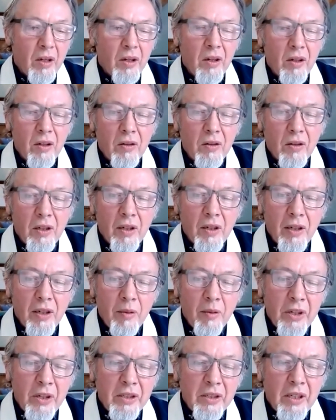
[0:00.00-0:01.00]
The
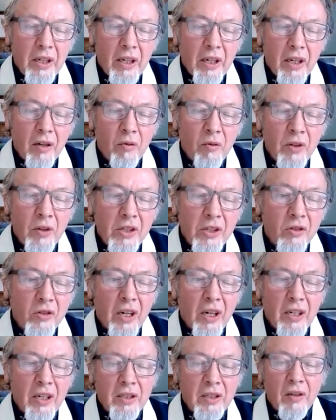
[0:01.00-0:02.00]
limiting and
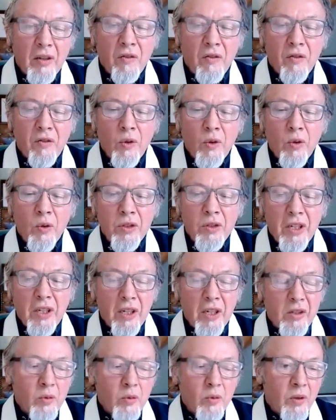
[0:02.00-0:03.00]
restrictive
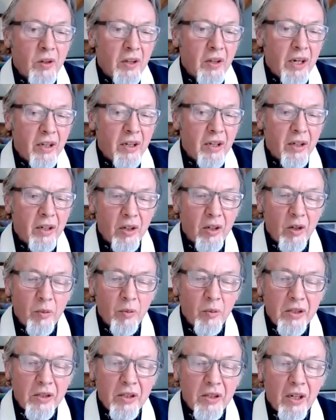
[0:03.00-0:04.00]
forces within the human
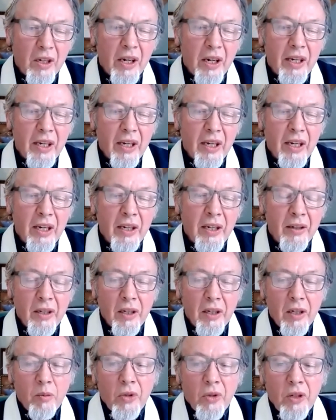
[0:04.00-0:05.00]
psyche,
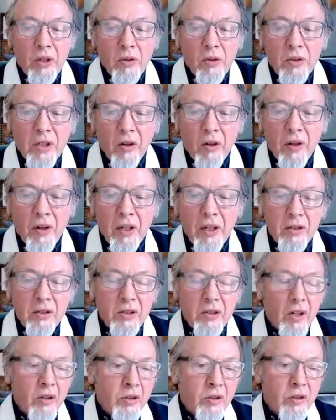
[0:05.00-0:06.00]
but also in the
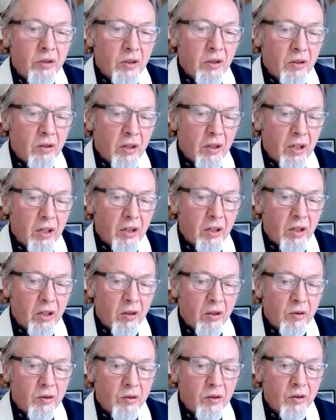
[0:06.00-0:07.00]
social and
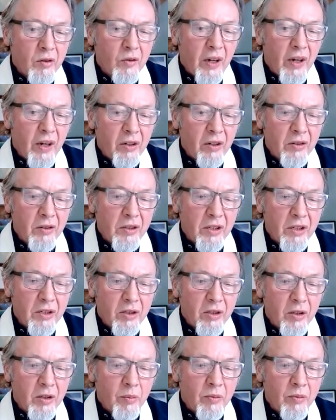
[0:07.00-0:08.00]
cultural value
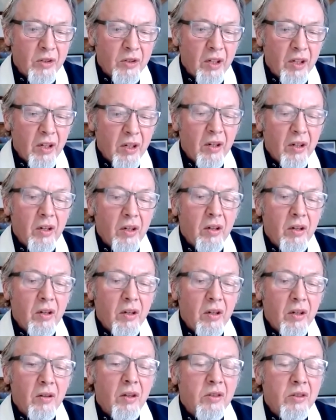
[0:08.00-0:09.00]
systems
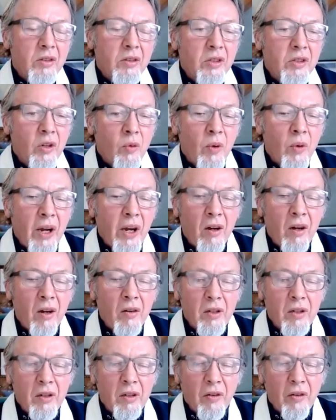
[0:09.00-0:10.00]
that surround
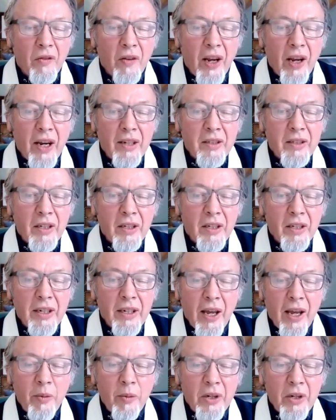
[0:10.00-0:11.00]
and affect and
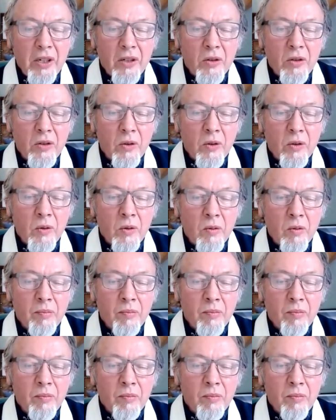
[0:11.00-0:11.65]
inhabit us all.